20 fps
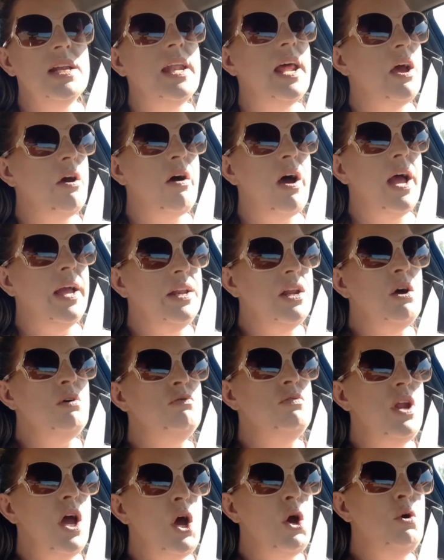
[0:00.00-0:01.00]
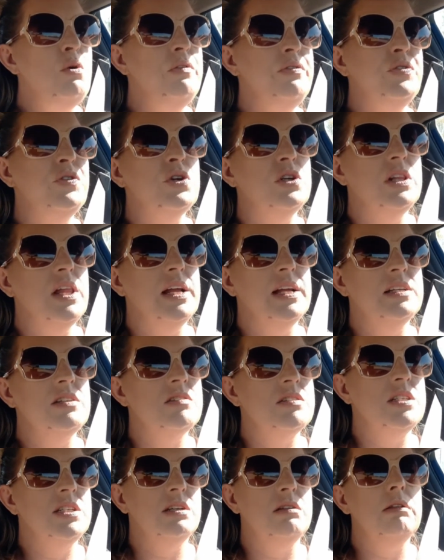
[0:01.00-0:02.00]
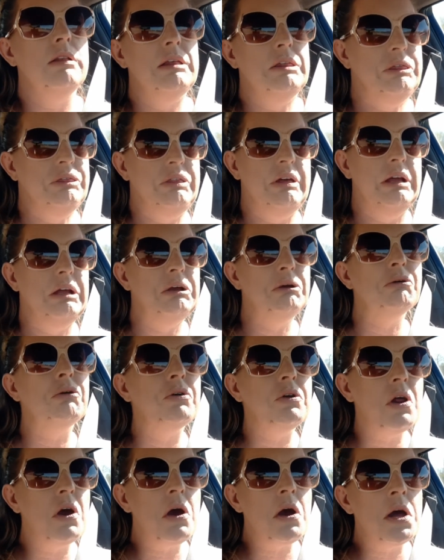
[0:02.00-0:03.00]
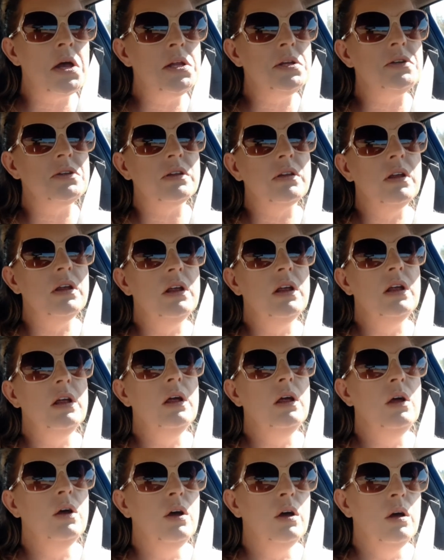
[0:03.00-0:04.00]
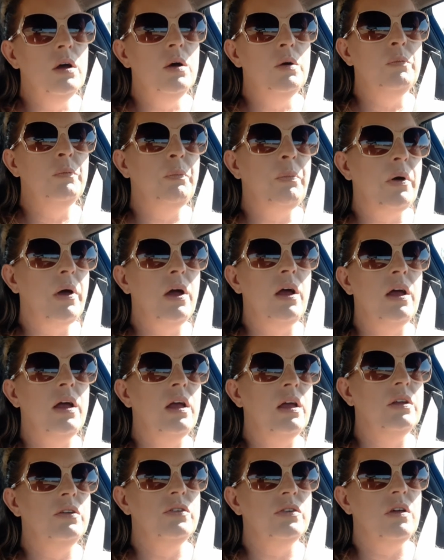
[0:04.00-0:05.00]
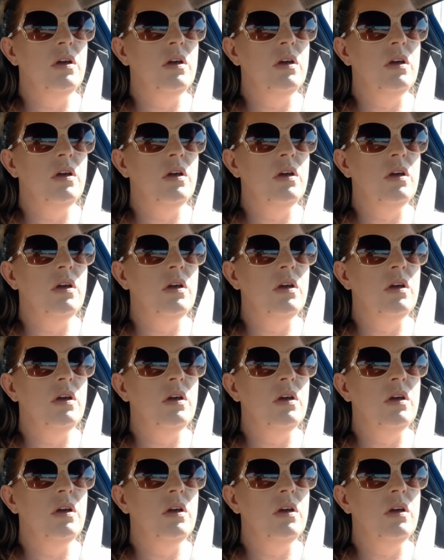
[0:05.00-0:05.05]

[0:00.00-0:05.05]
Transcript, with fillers: Now, I don't know if they're like still a thing or not, but